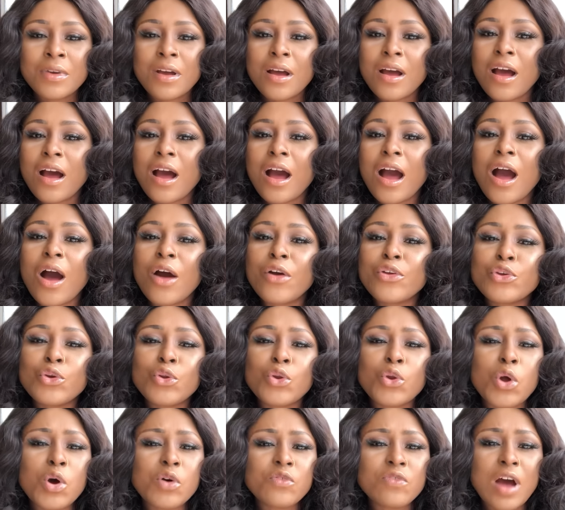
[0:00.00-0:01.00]
how you
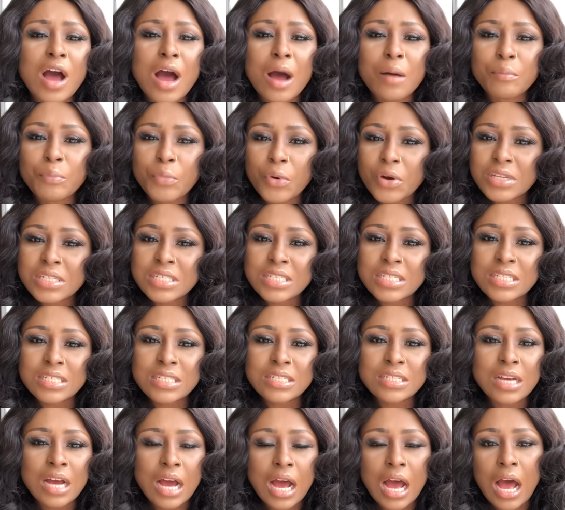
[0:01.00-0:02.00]
love her
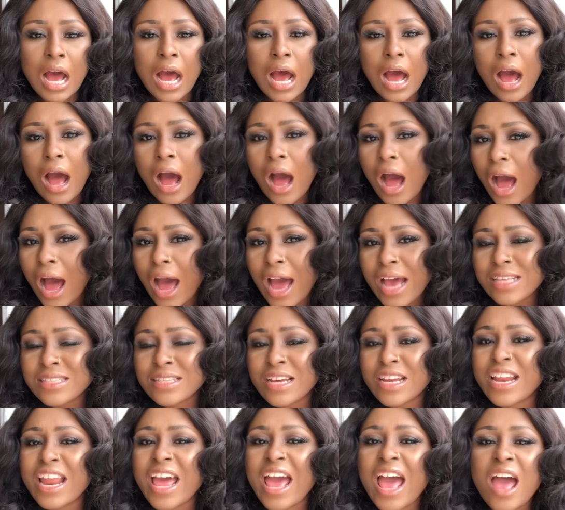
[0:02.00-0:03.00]
body, her eyes,
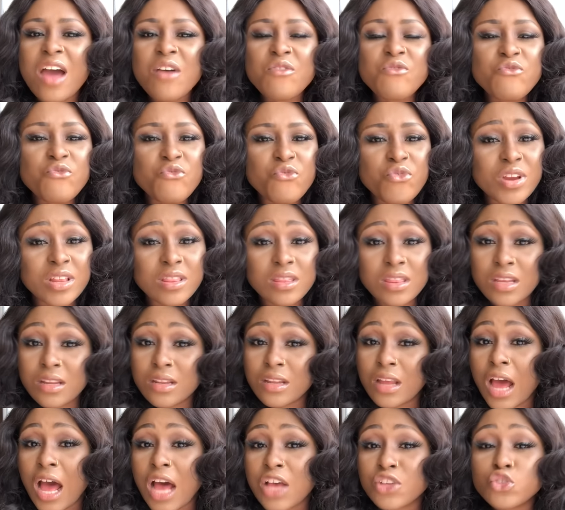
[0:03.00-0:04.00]
and everything
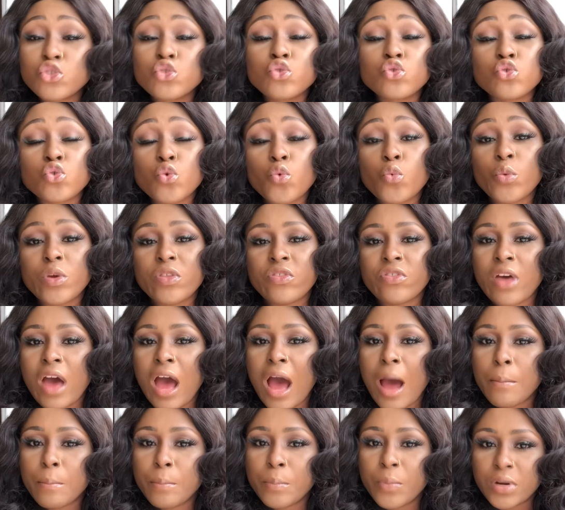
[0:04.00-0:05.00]
that has to do with
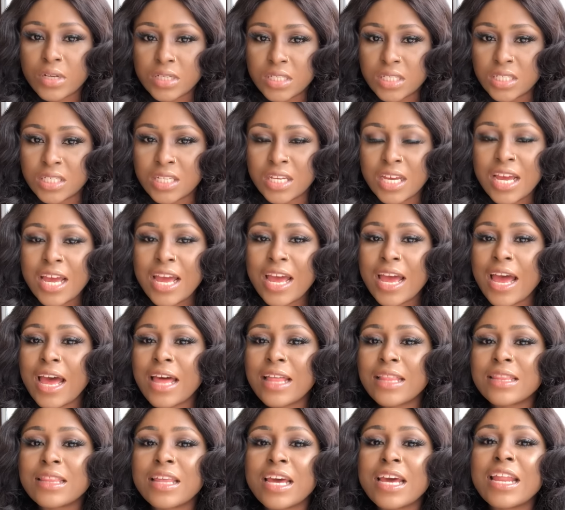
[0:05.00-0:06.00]
her body.
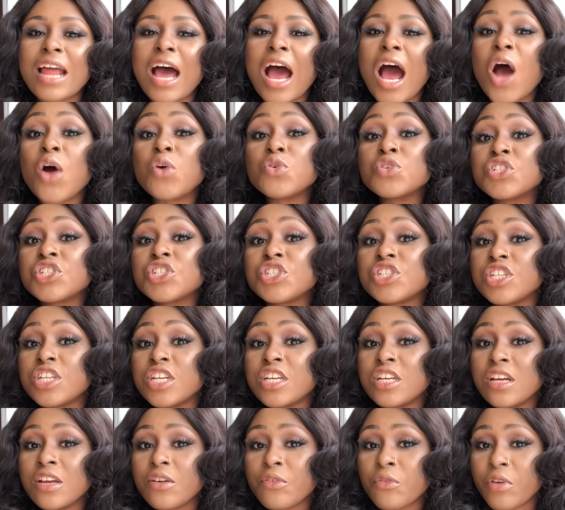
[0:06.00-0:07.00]
And then how
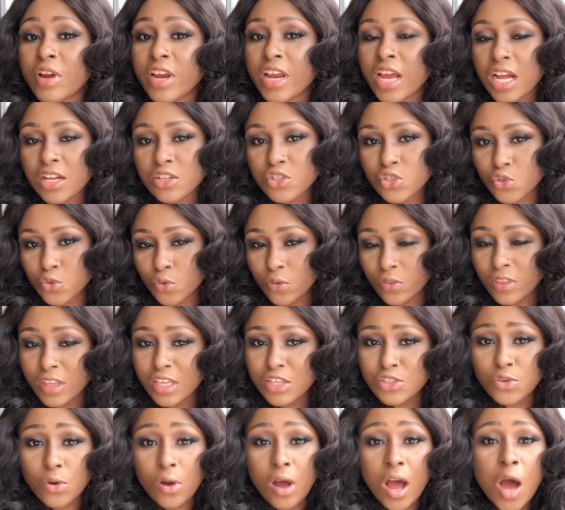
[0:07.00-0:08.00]
she reacts to
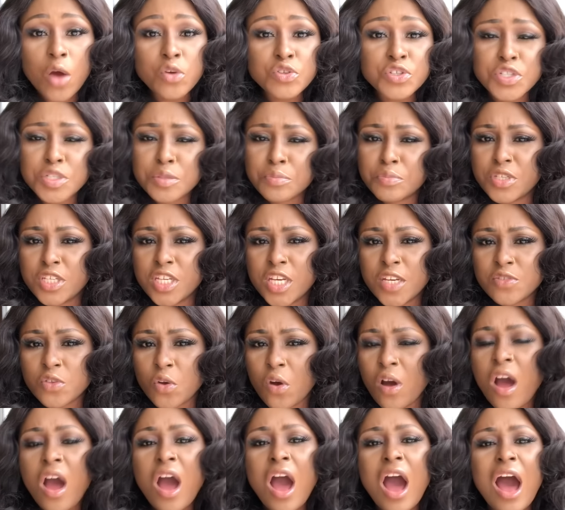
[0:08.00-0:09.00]
things, or how she behaves,
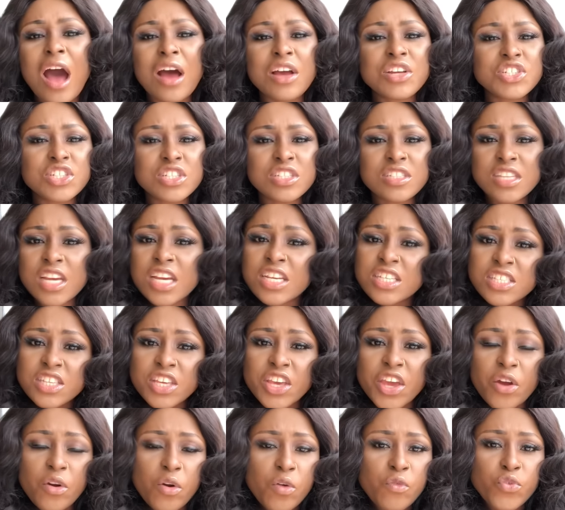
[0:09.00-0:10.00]
or how she takes
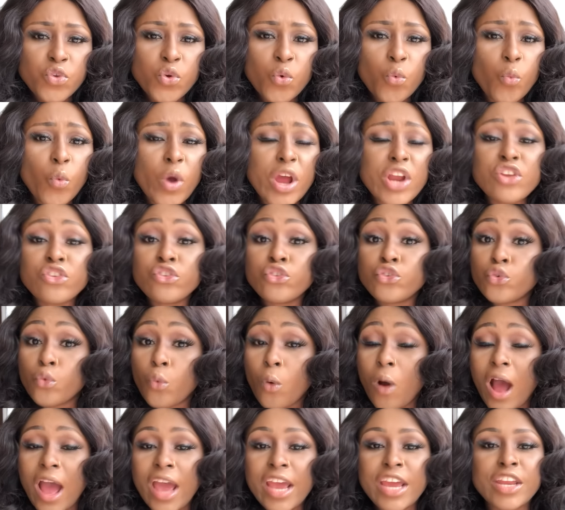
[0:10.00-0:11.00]
care of you when you
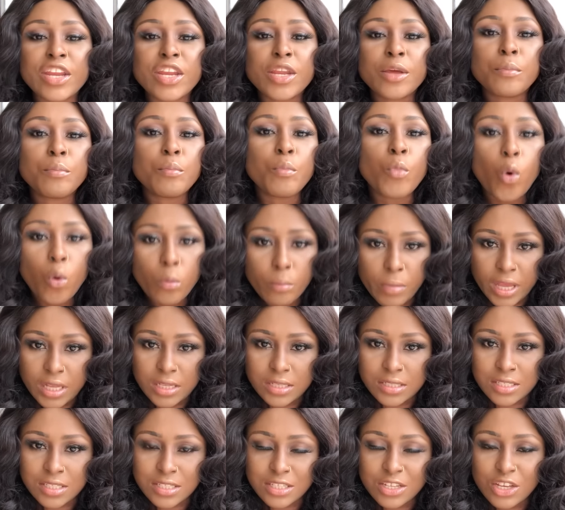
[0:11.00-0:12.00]
are in the moment.